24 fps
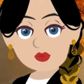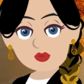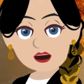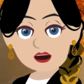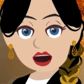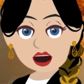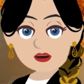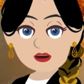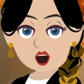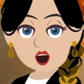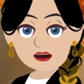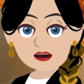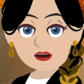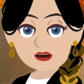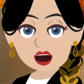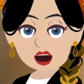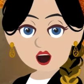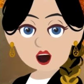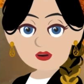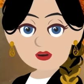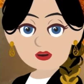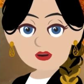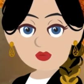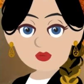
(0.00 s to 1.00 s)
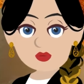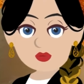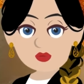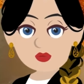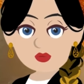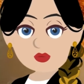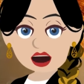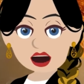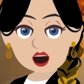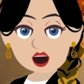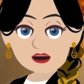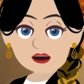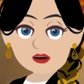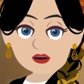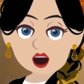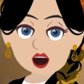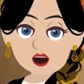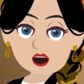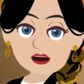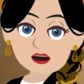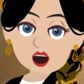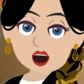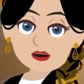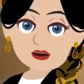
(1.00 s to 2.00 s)
I give up my
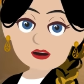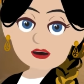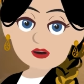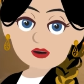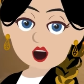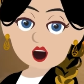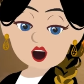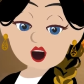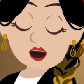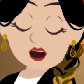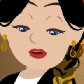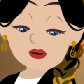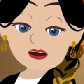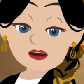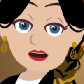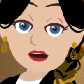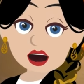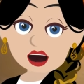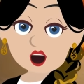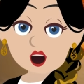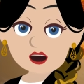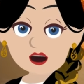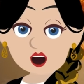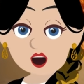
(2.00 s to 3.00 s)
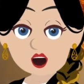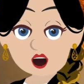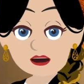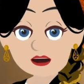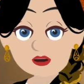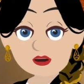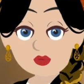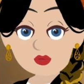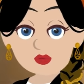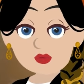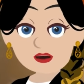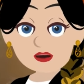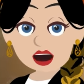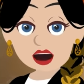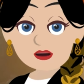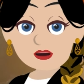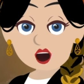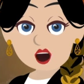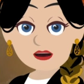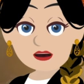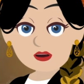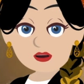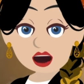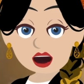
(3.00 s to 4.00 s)
attention to things that bother me. I
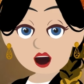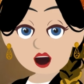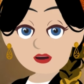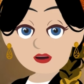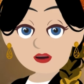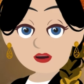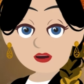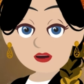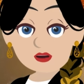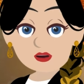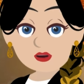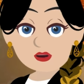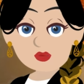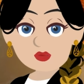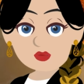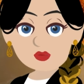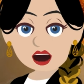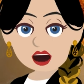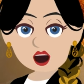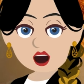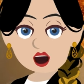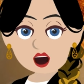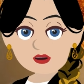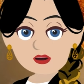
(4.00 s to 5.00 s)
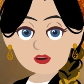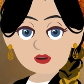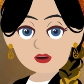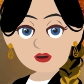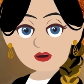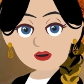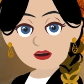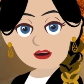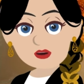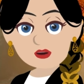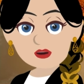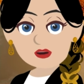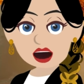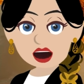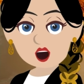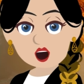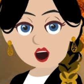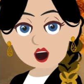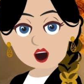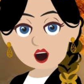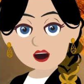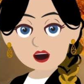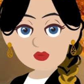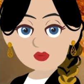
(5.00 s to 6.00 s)
give up my
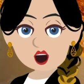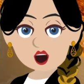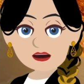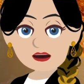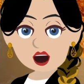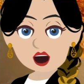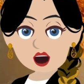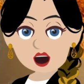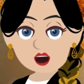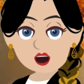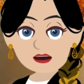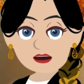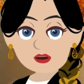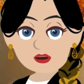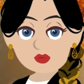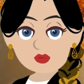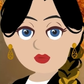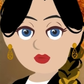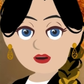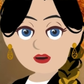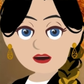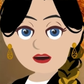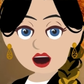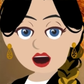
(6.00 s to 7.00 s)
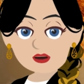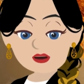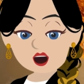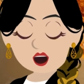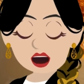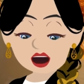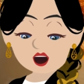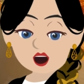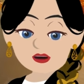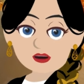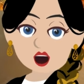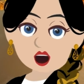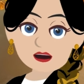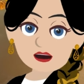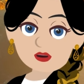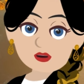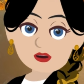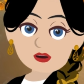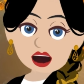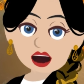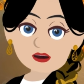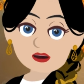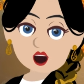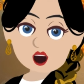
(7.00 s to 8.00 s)
trying so hard. I give up my
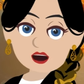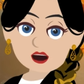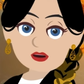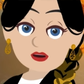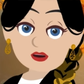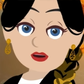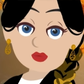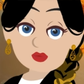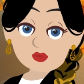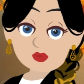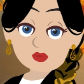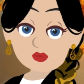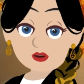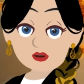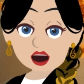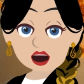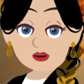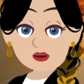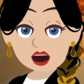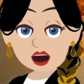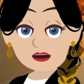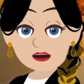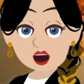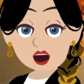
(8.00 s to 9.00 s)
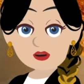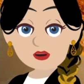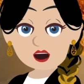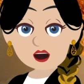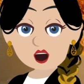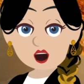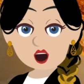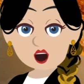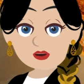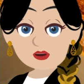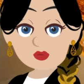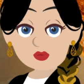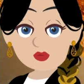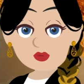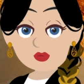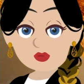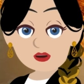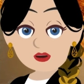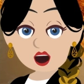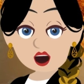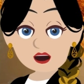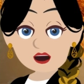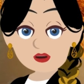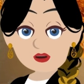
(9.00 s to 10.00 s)
struggle. I give up my
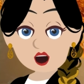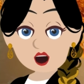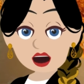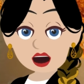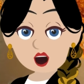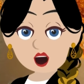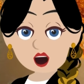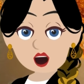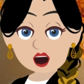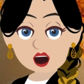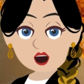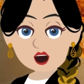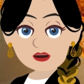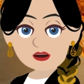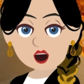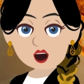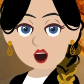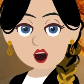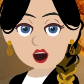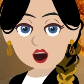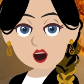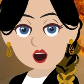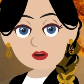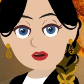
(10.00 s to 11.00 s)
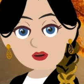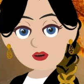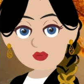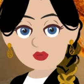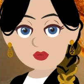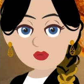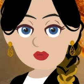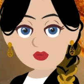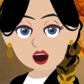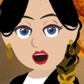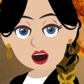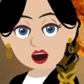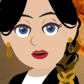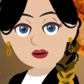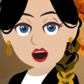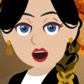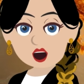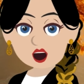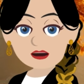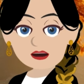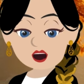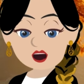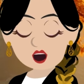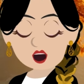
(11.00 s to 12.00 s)
confounding
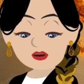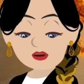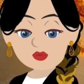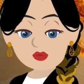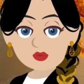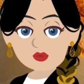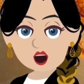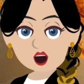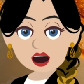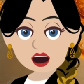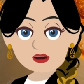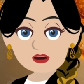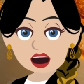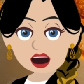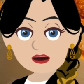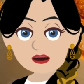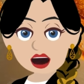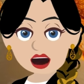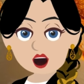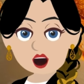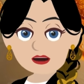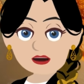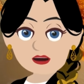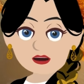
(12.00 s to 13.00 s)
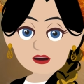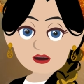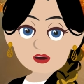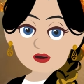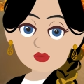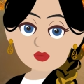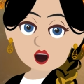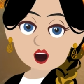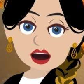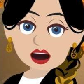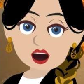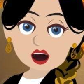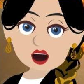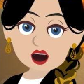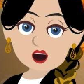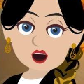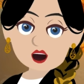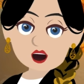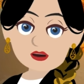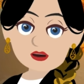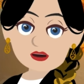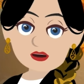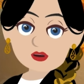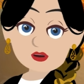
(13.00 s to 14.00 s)
confusion. I give up
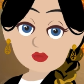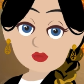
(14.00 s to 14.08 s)
my